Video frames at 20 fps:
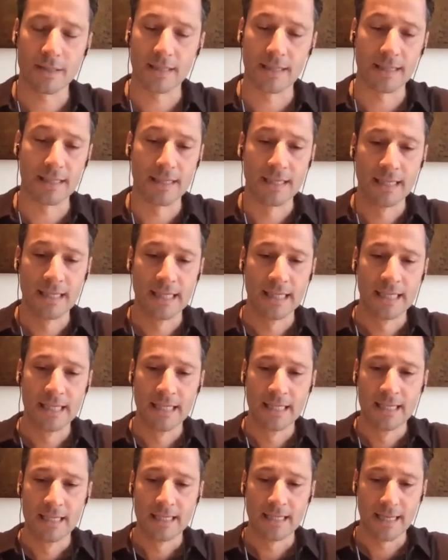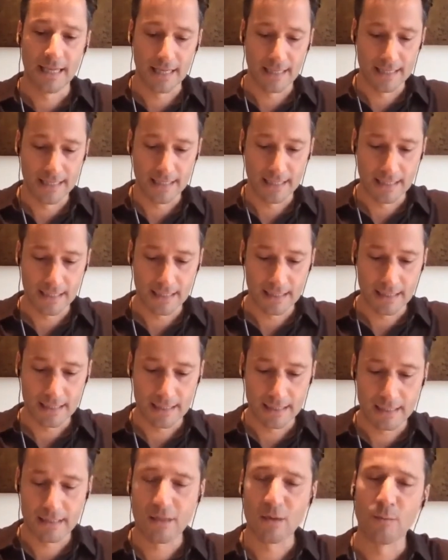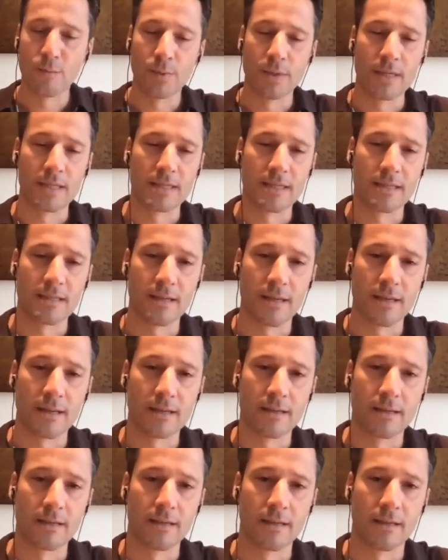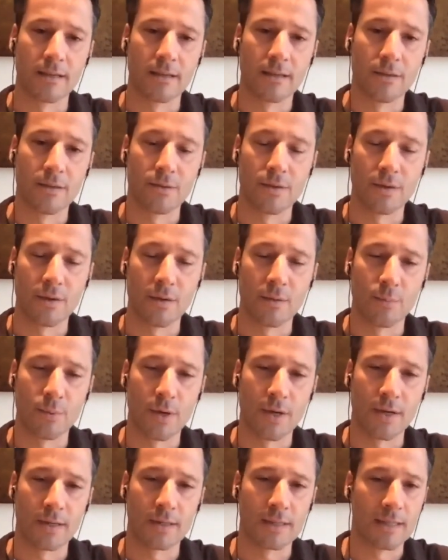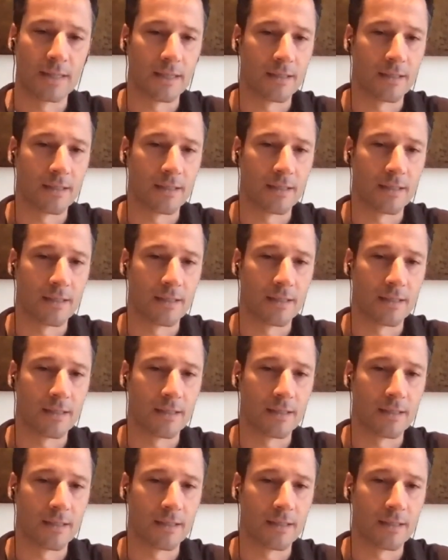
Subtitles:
And suddenly these companies started using our product,